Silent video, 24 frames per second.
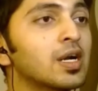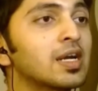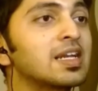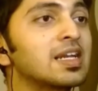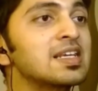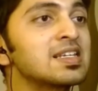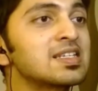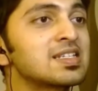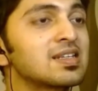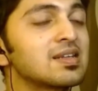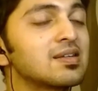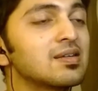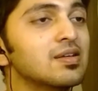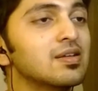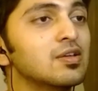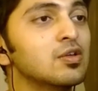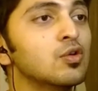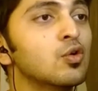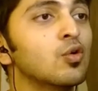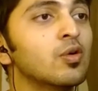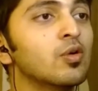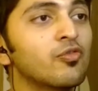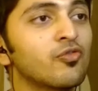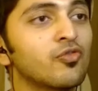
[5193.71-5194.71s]
At least,
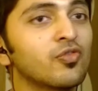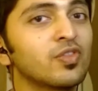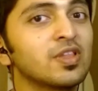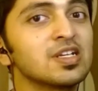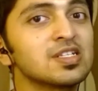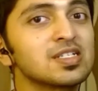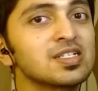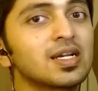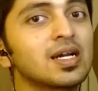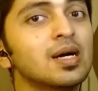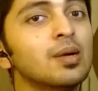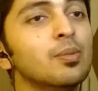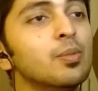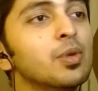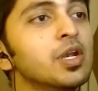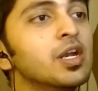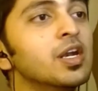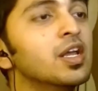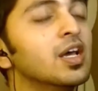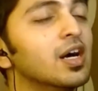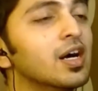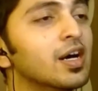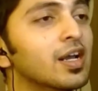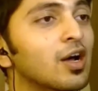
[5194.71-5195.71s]
if there's a
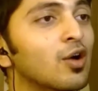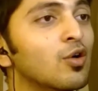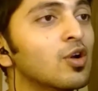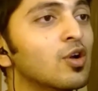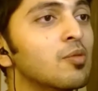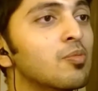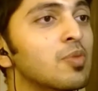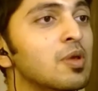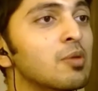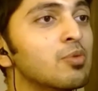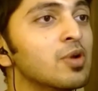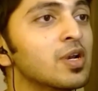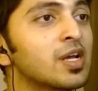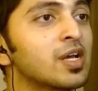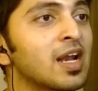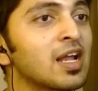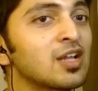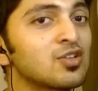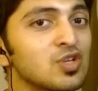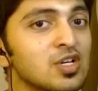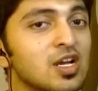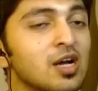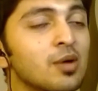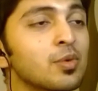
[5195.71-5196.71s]
community around it, people can
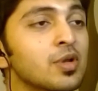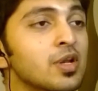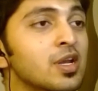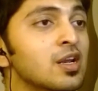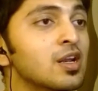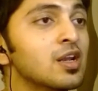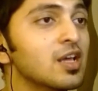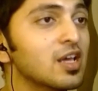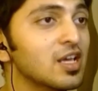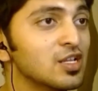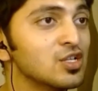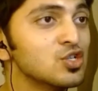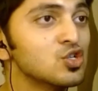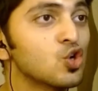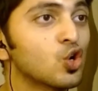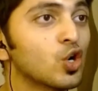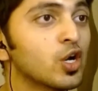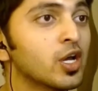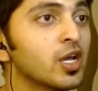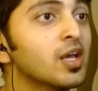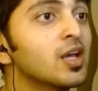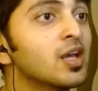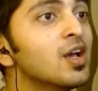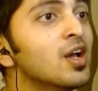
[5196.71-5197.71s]
actually come in and
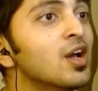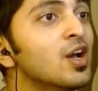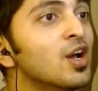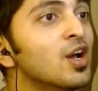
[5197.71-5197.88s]
enjoy